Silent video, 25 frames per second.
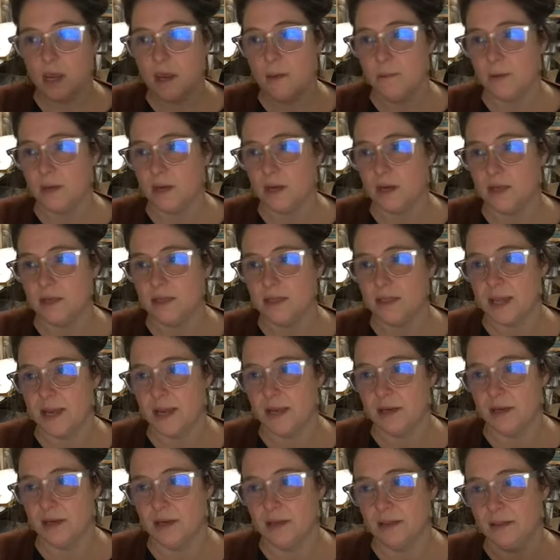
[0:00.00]
Because
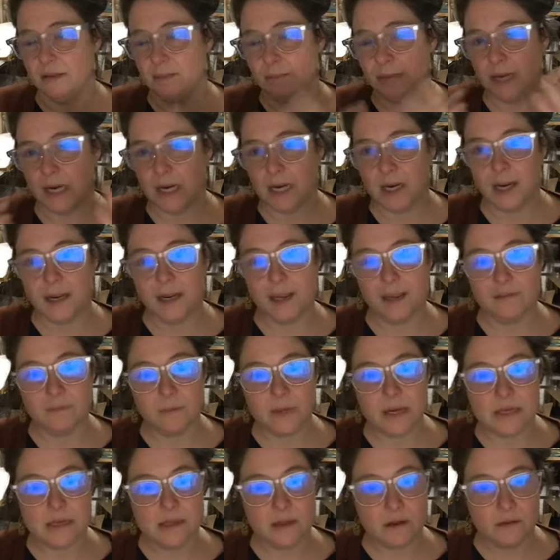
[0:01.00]
then the minute I give
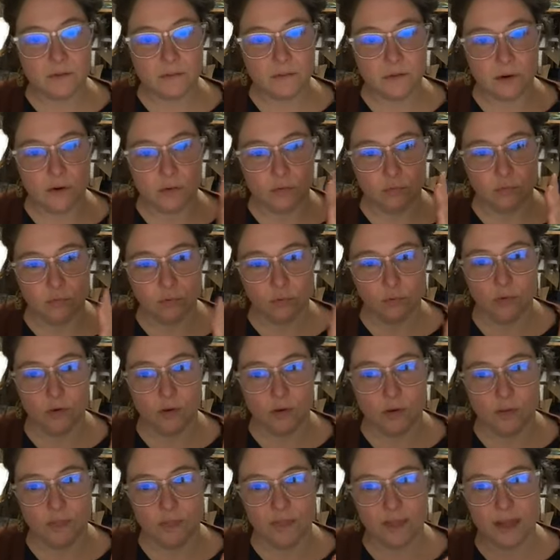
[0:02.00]
myself a
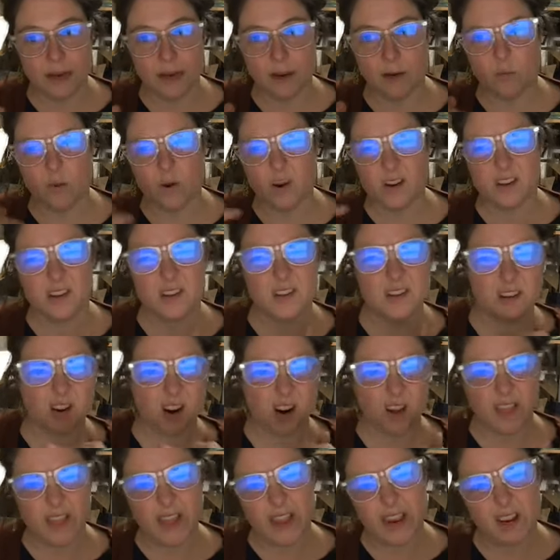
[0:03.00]
rule, then I want to
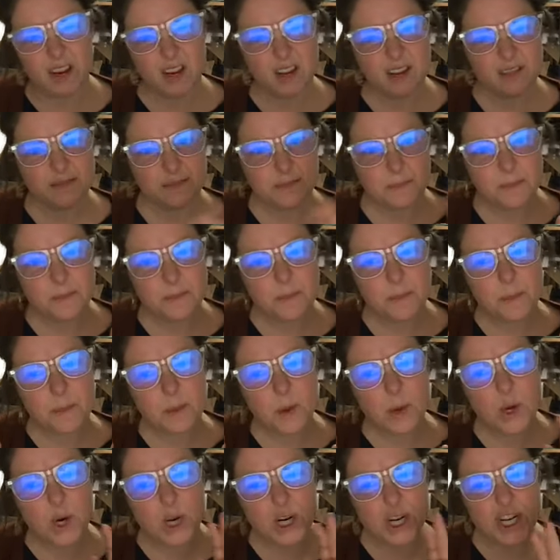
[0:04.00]
start like
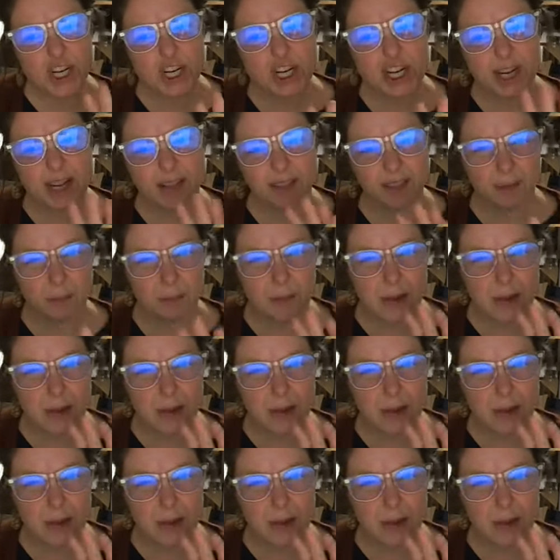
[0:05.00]
pushing the